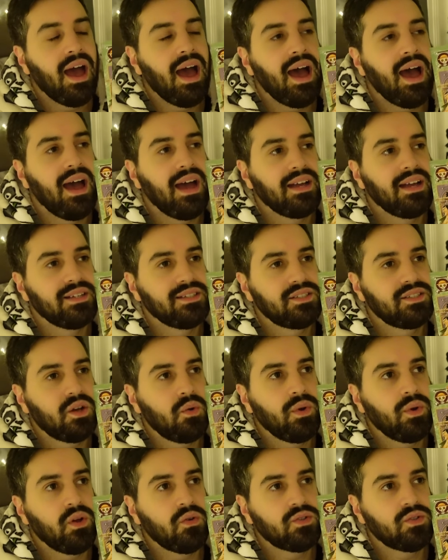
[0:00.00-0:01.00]
and
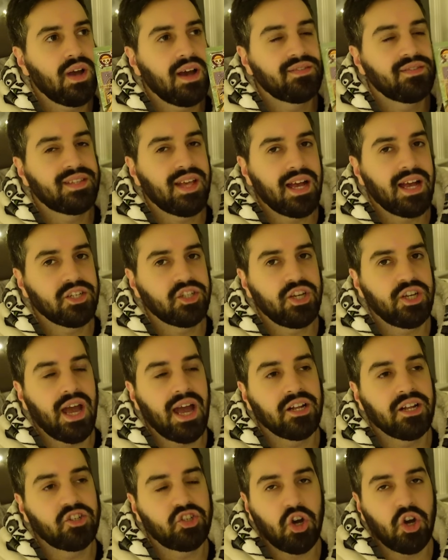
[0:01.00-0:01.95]
we also have Sanji and